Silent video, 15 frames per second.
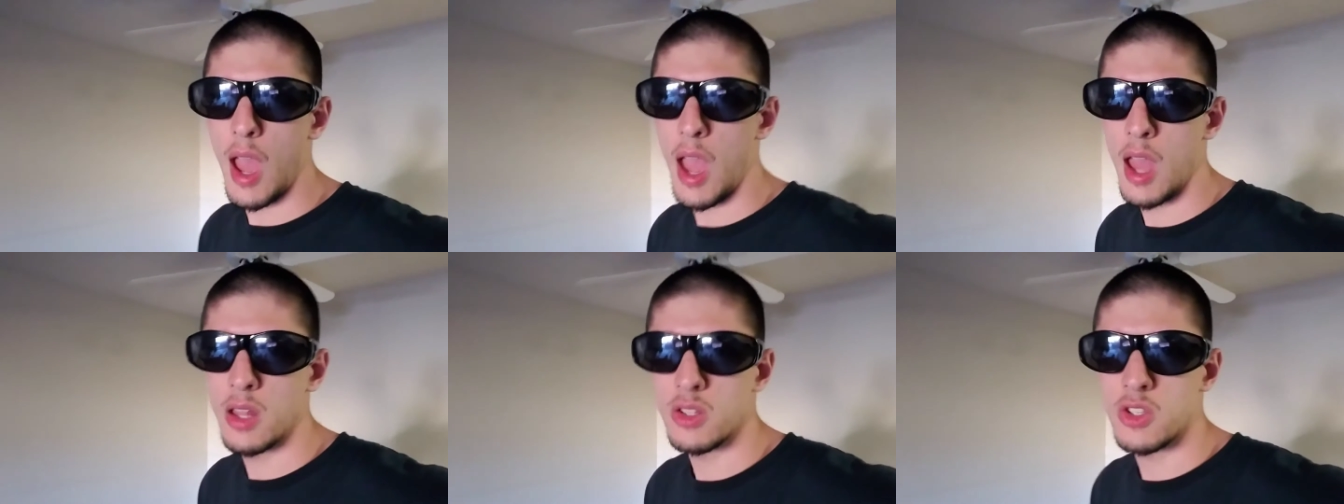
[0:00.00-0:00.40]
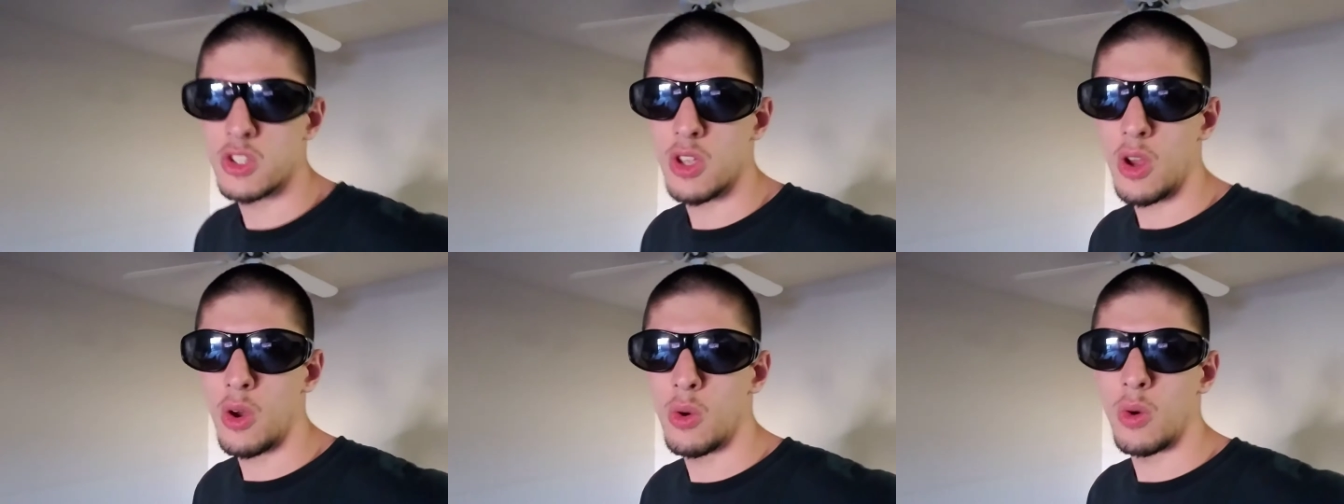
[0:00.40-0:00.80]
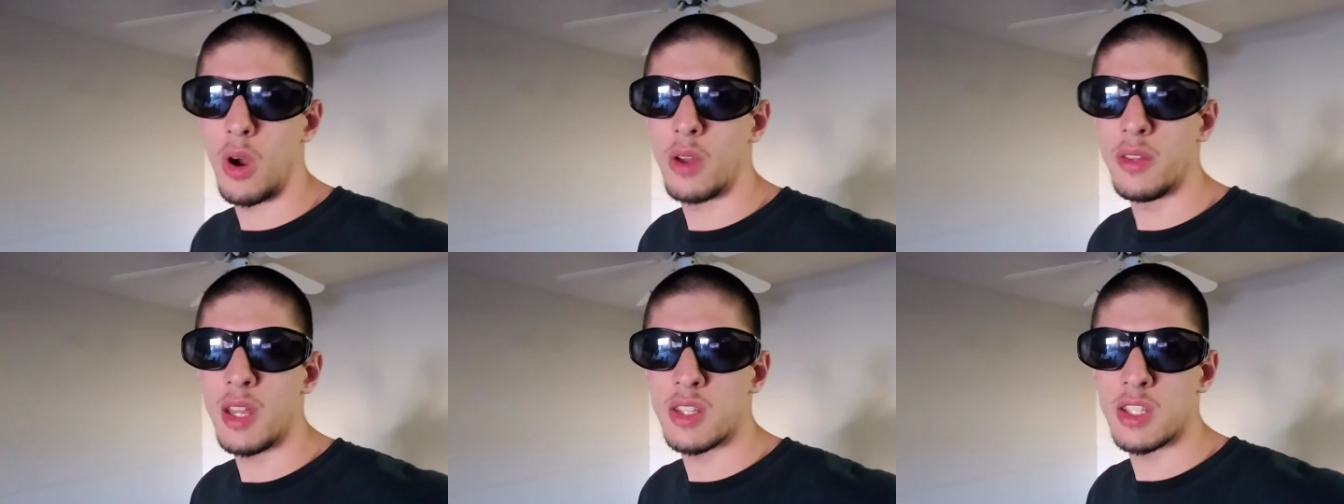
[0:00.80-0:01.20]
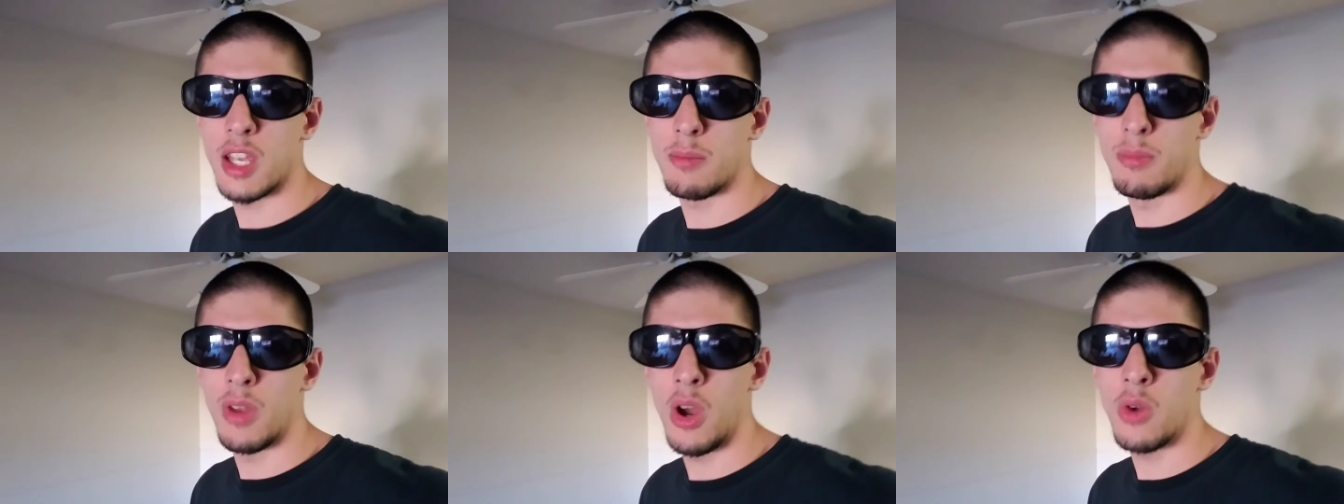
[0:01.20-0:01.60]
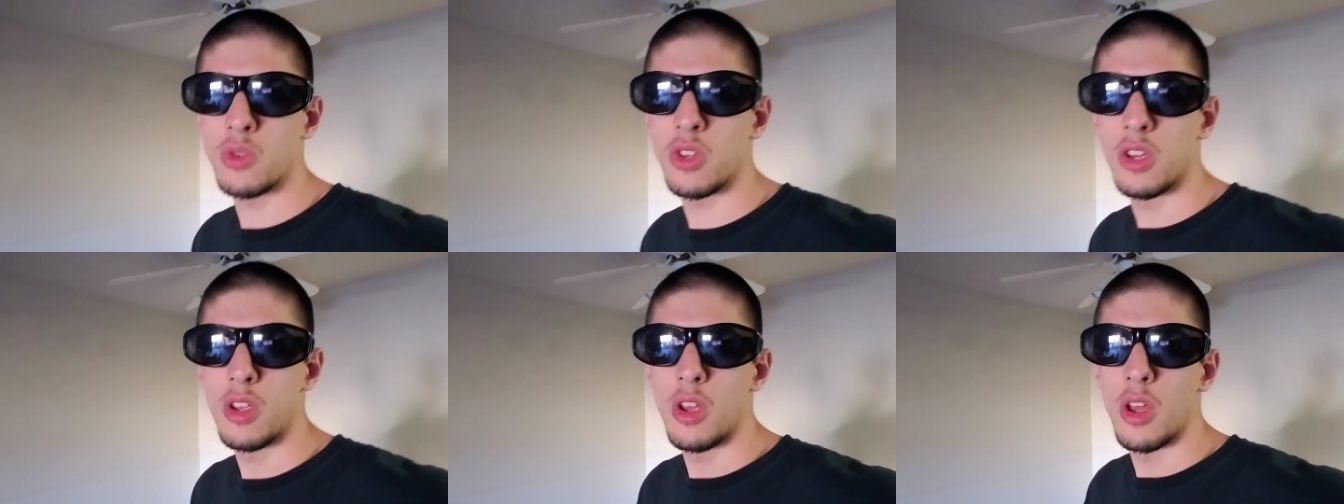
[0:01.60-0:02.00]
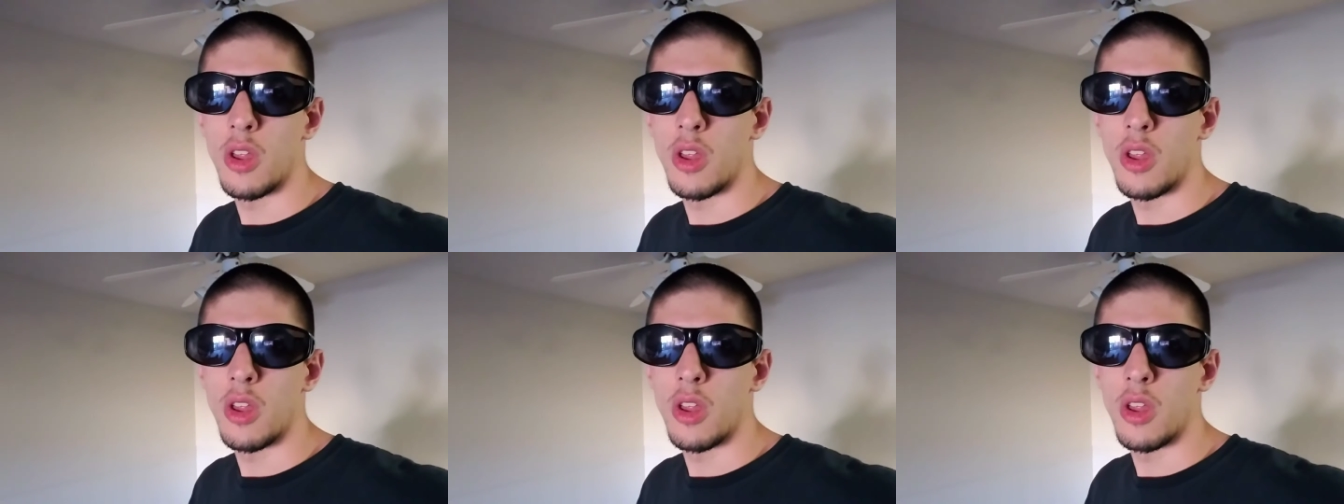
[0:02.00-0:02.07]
And so, on that same note,